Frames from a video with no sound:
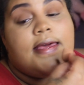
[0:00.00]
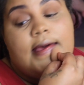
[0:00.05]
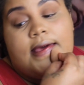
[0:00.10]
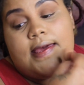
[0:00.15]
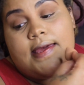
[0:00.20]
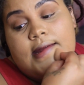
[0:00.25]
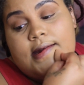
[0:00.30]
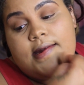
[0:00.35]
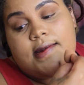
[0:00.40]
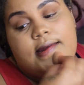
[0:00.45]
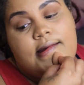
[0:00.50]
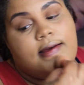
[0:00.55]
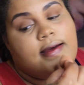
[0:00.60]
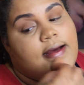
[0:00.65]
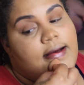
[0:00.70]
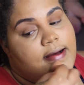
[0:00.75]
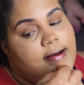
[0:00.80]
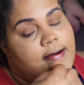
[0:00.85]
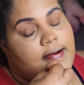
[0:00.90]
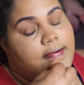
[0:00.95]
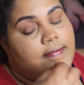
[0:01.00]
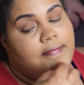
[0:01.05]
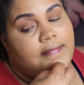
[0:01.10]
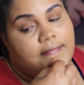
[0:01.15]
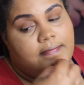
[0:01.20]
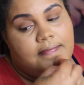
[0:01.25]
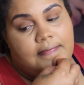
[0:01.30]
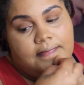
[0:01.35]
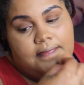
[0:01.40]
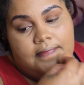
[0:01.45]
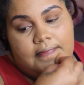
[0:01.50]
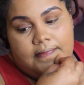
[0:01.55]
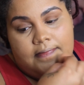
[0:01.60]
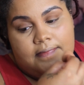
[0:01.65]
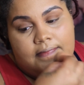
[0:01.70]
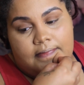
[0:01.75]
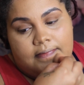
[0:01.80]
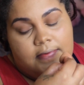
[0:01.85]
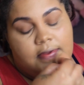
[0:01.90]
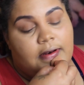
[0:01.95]
And
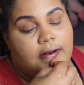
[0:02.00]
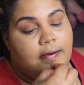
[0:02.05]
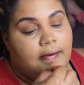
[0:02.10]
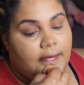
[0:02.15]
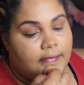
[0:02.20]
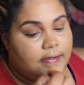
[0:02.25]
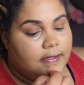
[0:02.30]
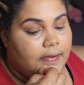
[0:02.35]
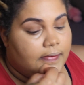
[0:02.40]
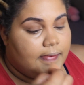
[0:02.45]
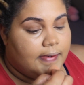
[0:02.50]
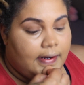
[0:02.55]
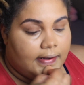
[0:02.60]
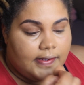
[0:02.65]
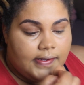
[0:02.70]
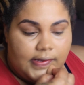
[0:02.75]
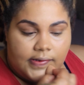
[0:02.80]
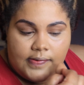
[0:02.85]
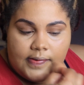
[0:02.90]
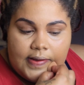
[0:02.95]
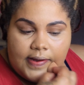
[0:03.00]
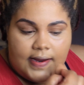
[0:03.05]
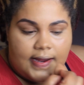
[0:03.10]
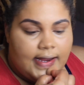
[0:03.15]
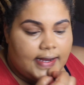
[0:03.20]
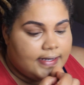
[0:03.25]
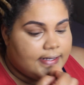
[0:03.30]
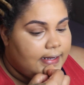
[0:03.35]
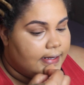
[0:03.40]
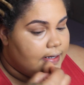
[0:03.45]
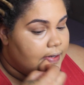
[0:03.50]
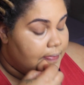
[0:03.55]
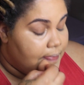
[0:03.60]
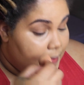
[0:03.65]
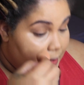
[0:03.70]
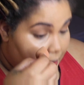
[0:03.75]
you know, so when I used to wear eyeshadow